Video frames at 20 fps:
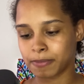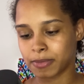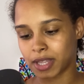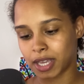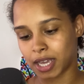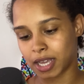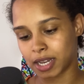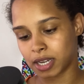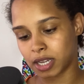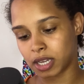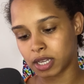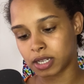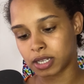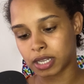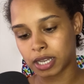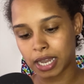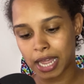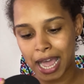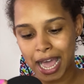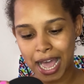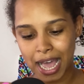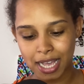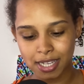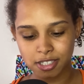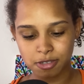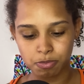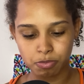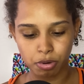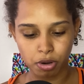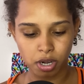And it has
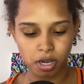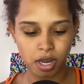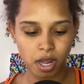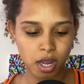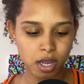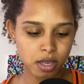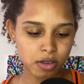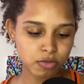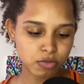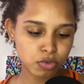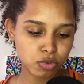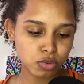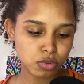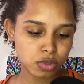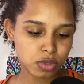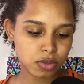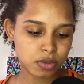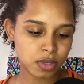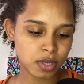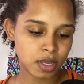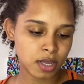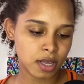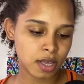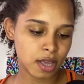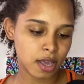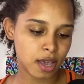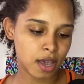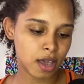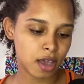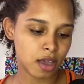burdock root,
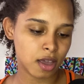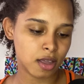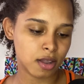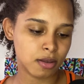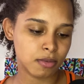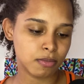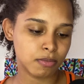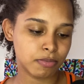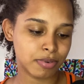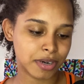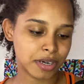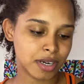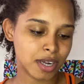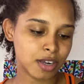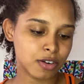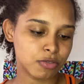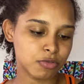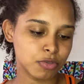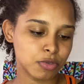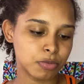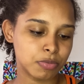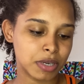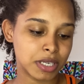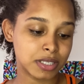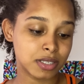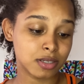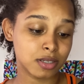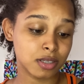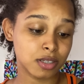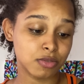and burdock root
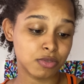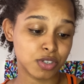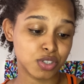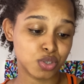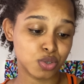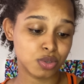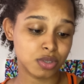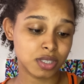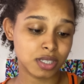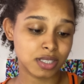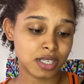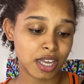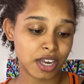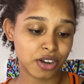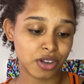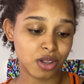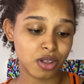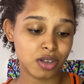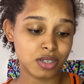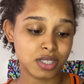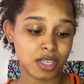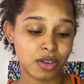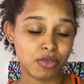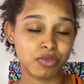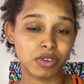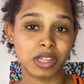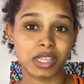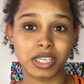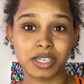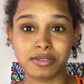basically reduces hair loss and
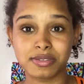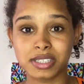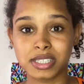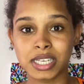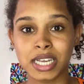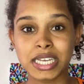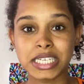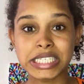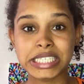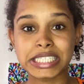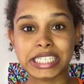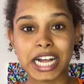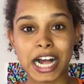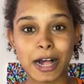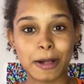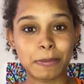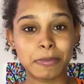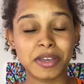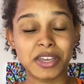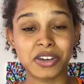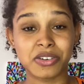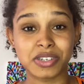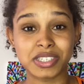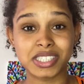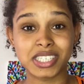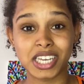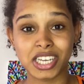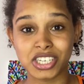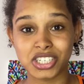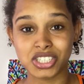relieves scalp
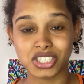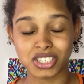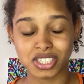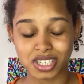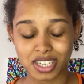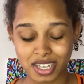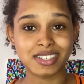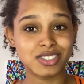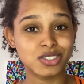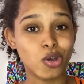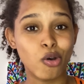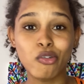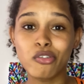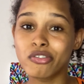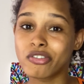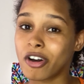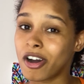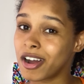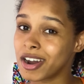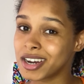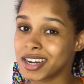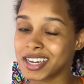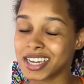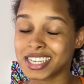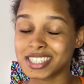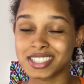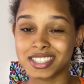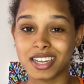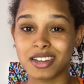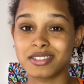irritation. So far
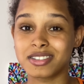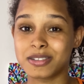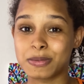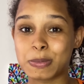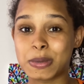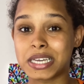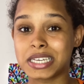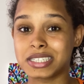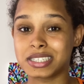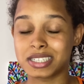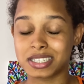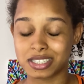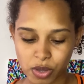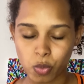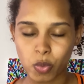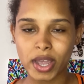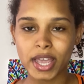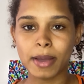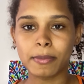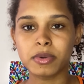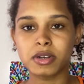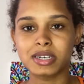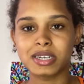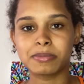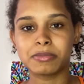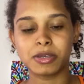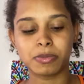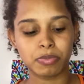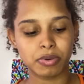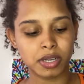it sounds amazing. The way I'm going to
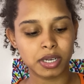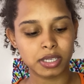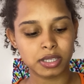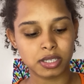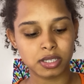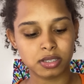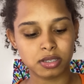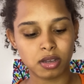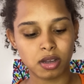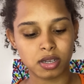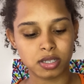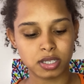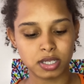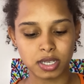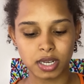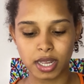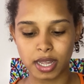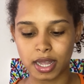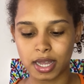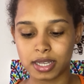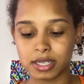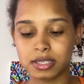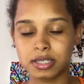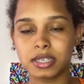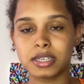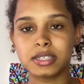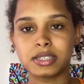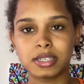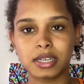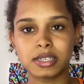be putting this on today, as
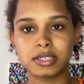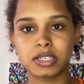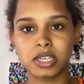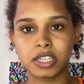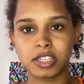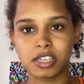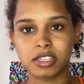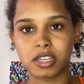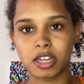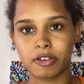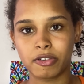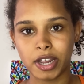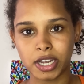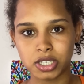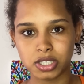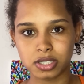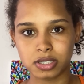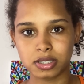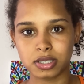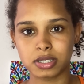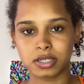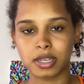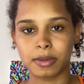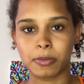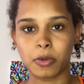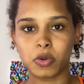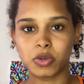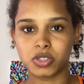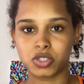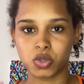it says in the directions, is I'm
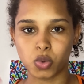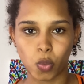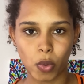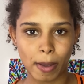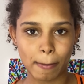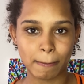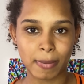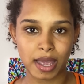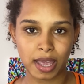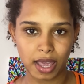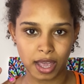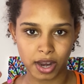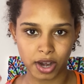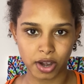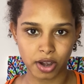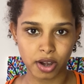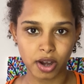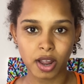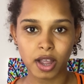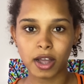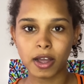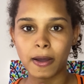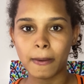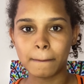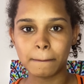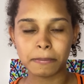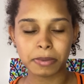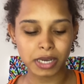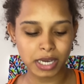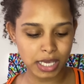going to wet my hair
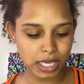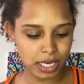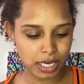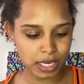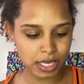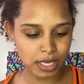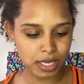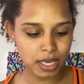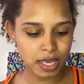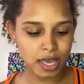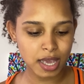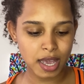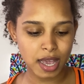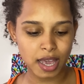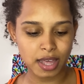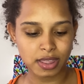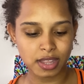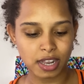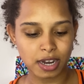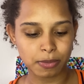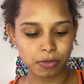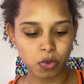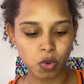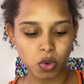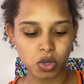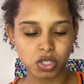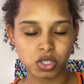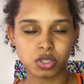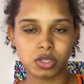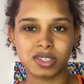completely, and then I'm
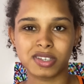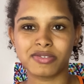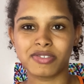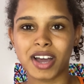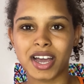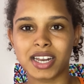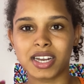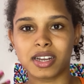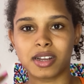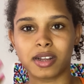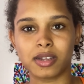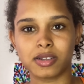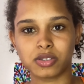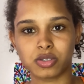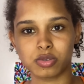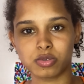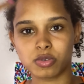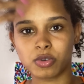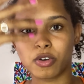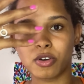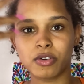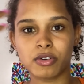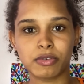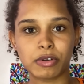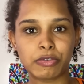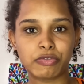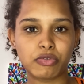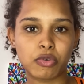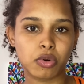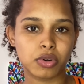going to divide it into
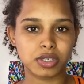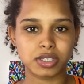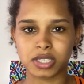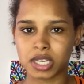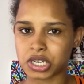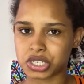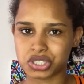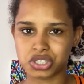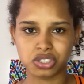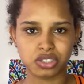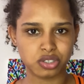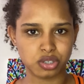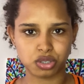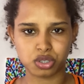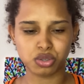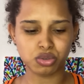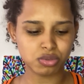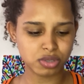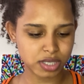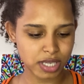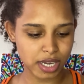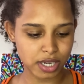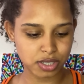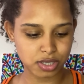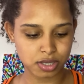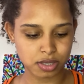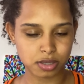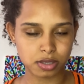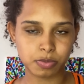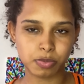4 sections or 2
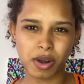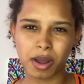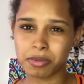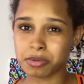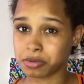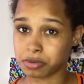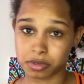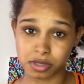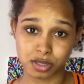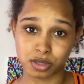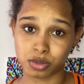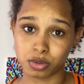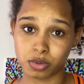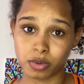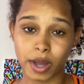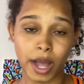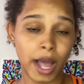sections, probably 2.